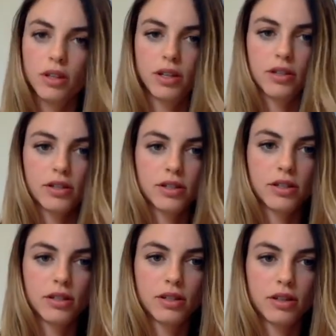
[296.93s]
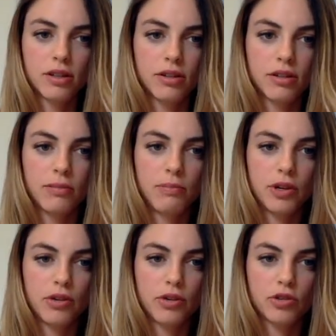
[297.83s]
Here's the
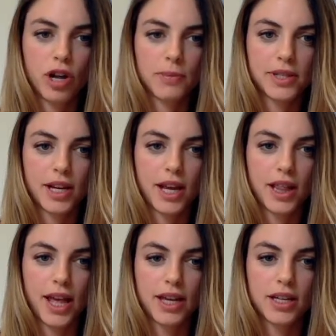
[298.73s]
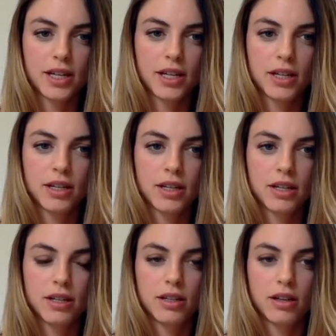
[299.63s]
mineral drops that I like.
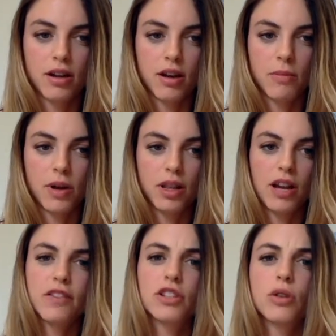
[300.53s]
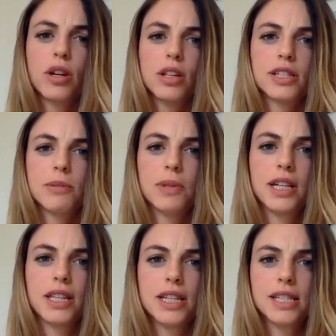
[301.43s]
Um, a lot of the soil is
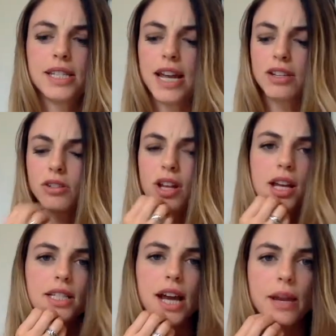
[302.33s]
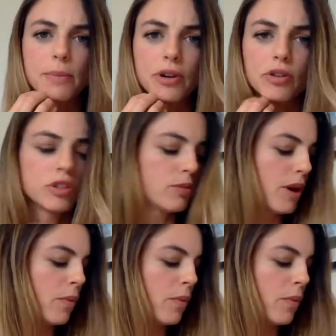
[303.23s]
depleted these days, so I like to add minerals to my